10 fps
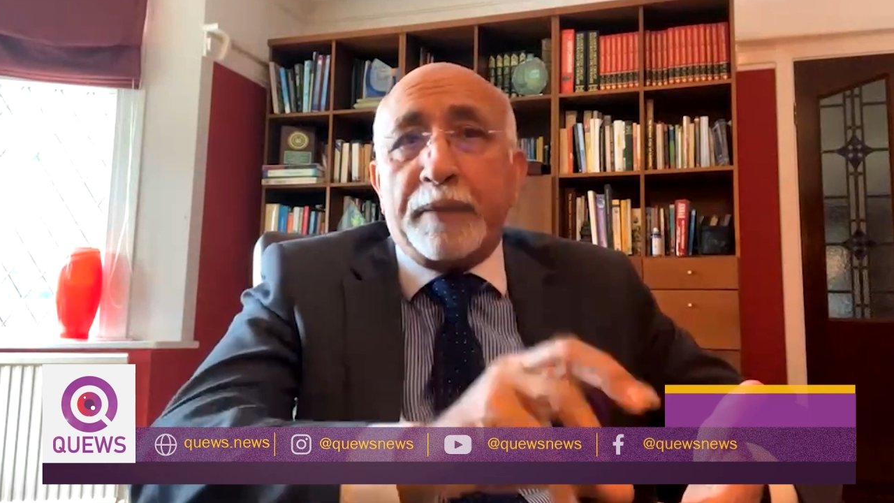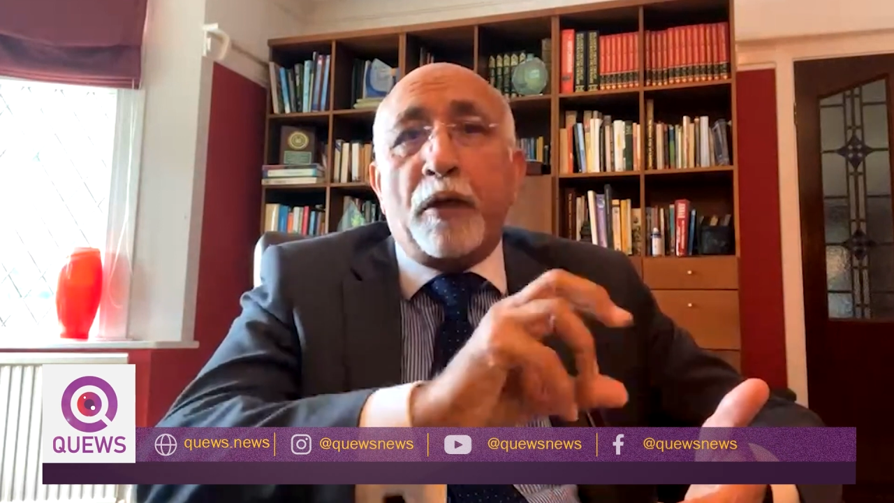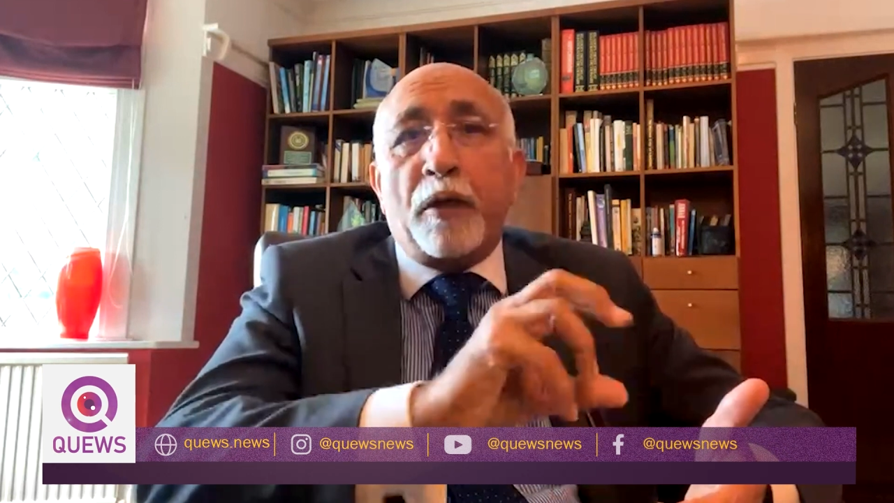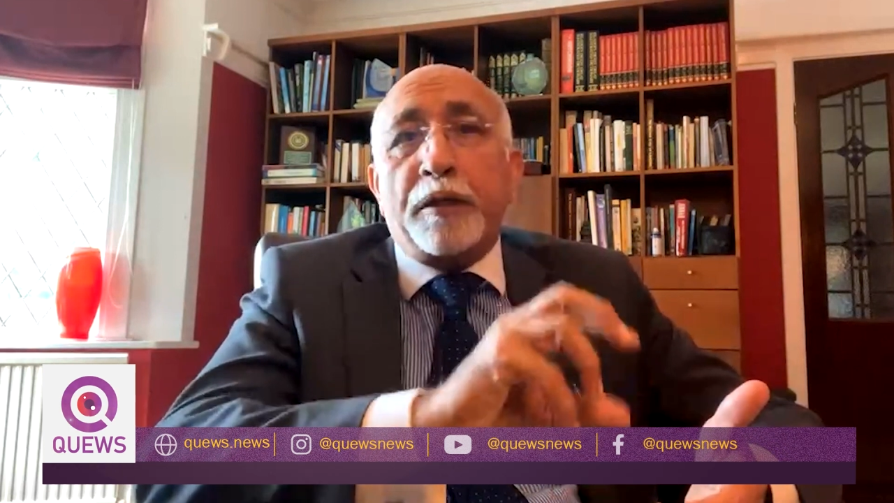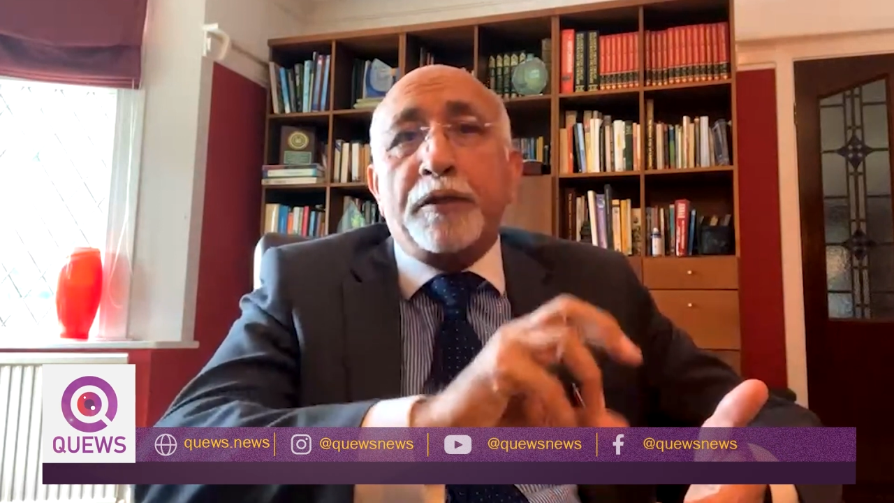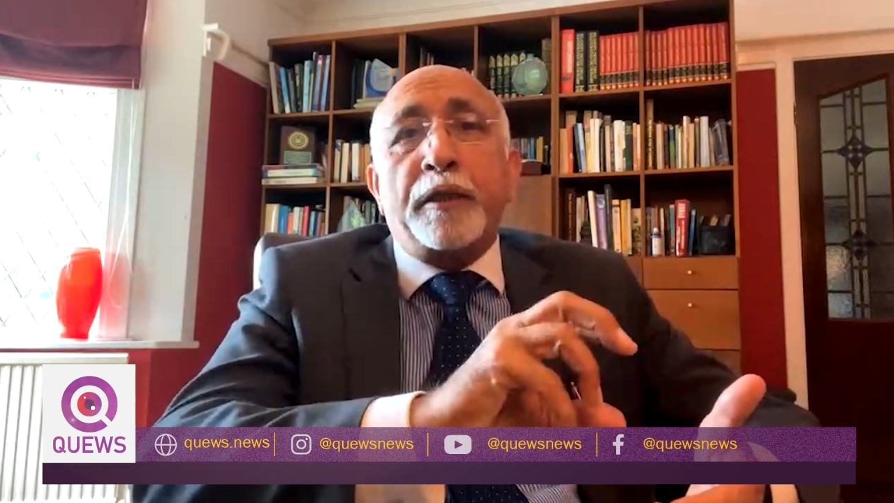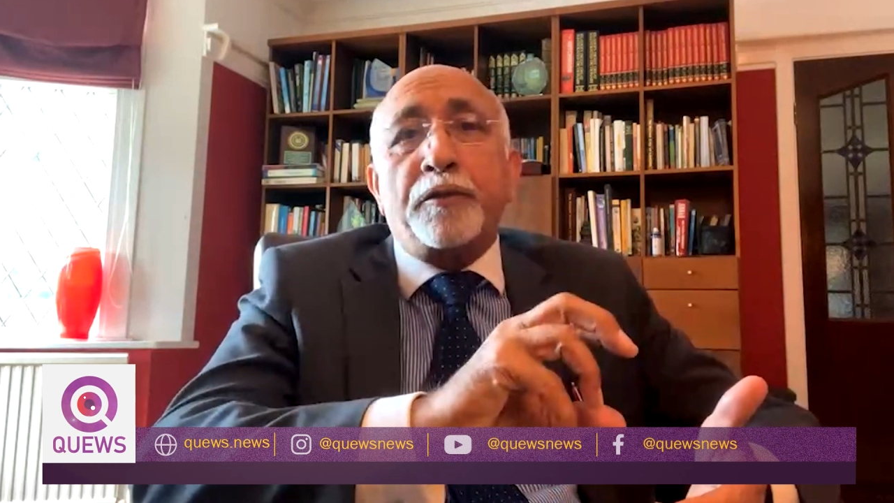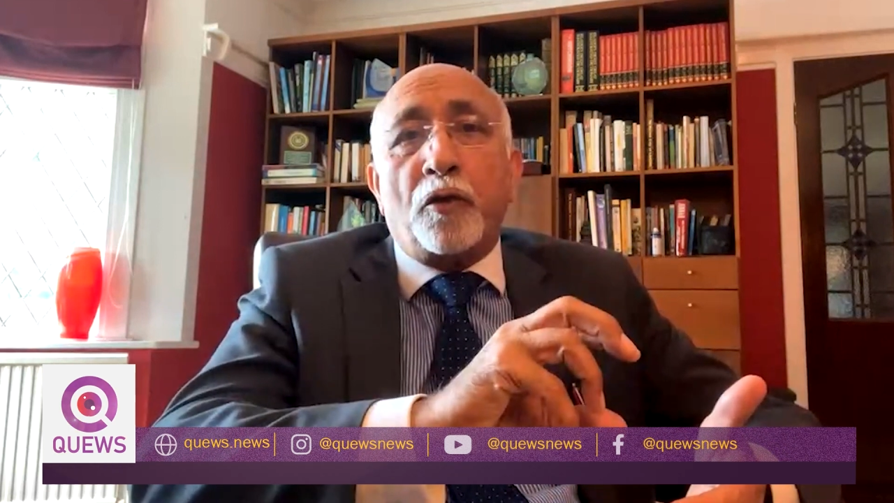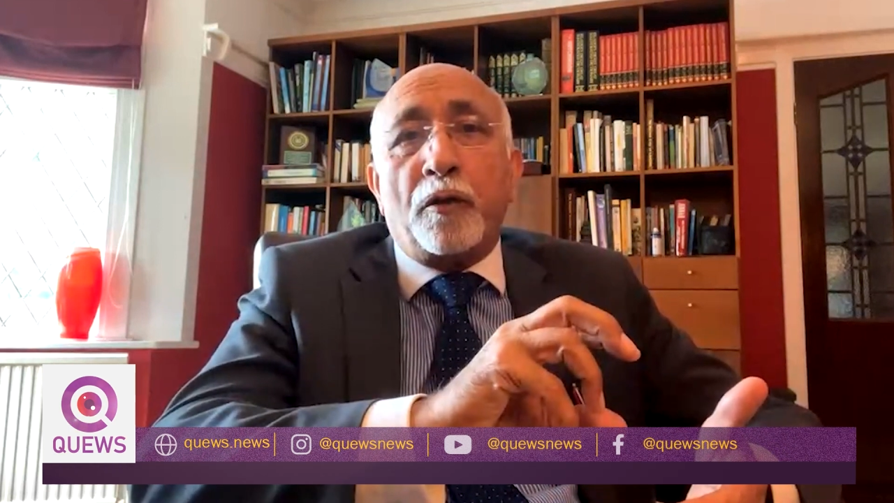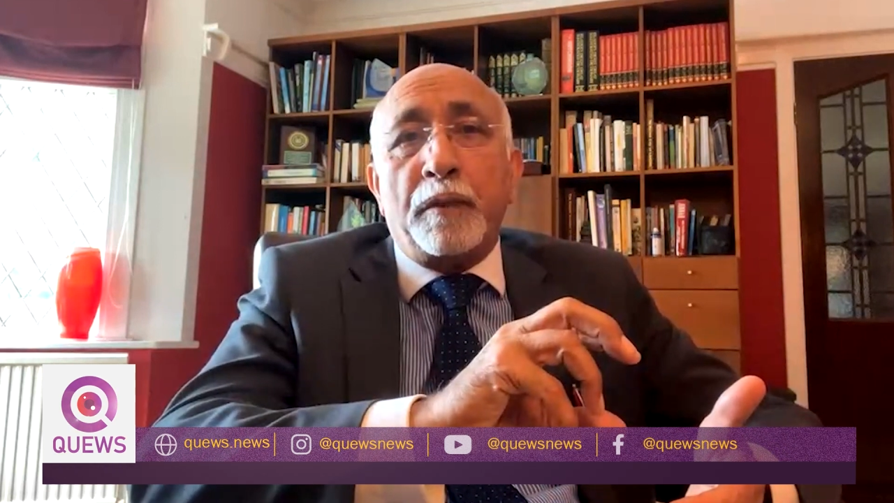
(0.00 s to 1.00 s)
metabolic
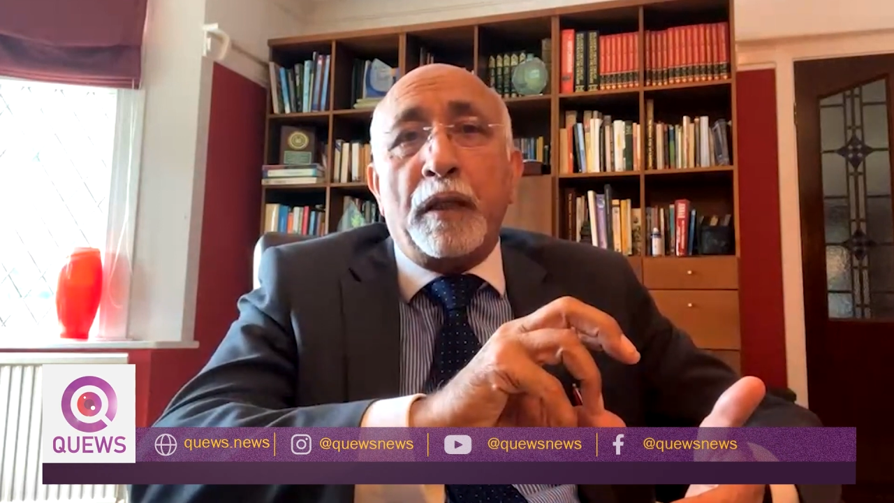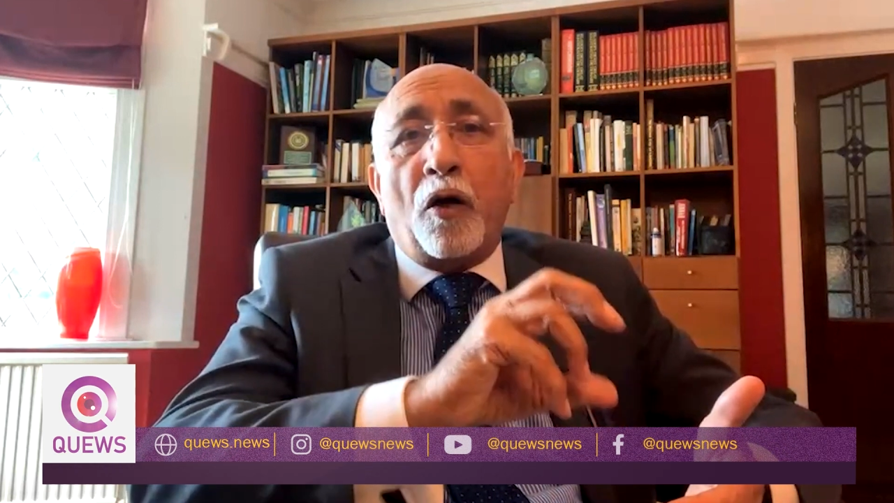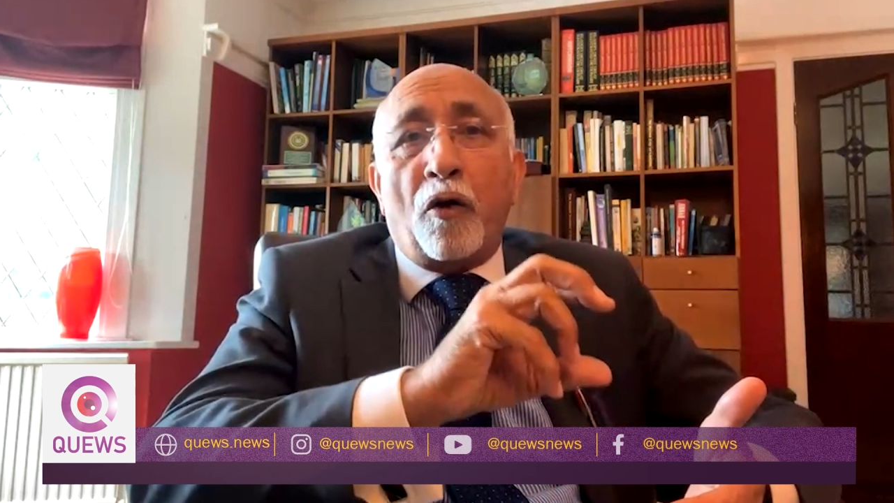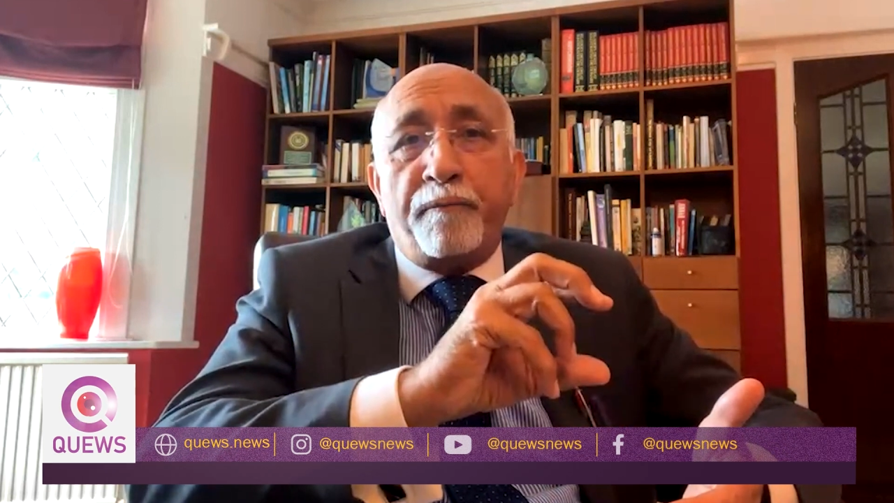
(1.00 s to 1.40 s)
syndrome